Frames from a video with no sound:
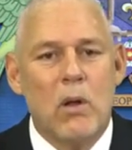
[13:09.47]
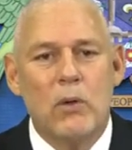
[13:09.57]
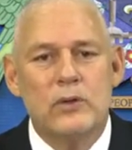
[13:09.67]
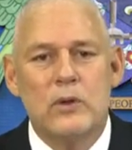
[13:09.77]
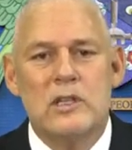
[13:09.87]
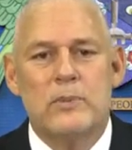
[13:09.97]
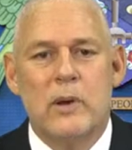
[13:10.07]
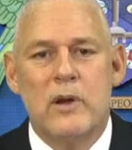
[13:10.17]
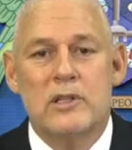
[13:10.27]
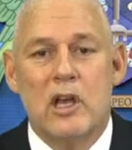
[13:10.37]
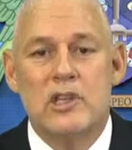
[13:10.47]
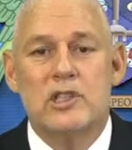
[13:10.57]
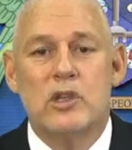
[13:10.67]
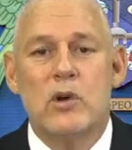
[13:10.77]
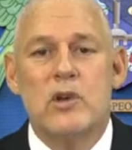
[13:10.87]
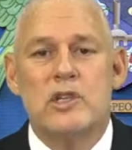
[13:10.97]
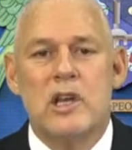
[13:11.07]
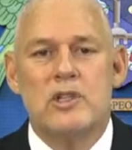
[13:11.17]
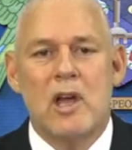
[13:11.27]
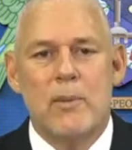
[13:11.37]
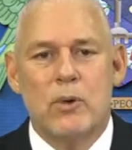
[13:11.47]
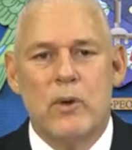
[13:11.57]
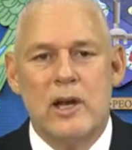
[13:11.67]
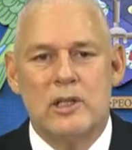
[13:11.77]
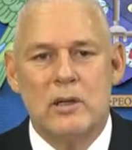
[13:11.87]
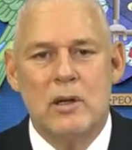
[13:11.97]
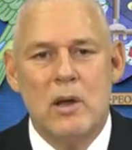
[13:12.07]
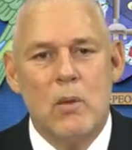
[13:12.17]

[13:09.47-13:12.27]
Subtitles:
also experience a surge in job creation